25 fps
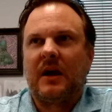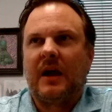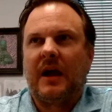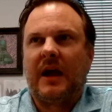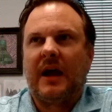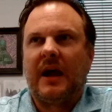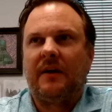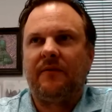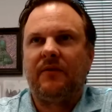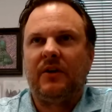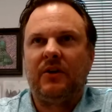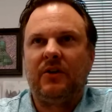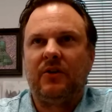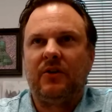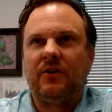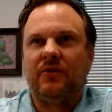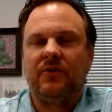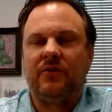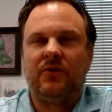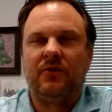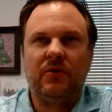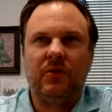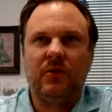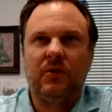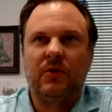Having
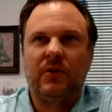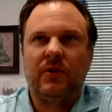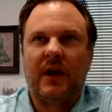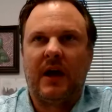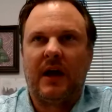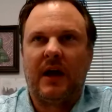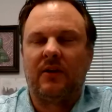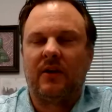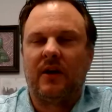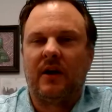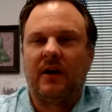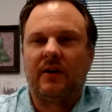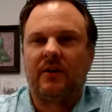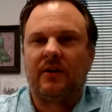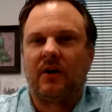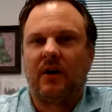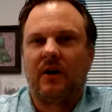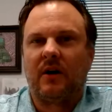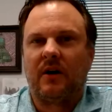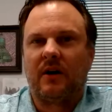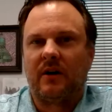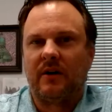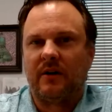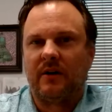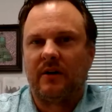to do that line
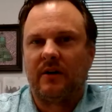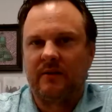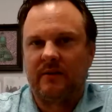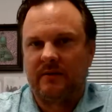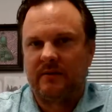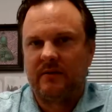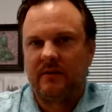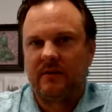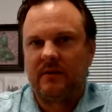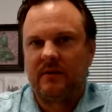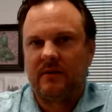card,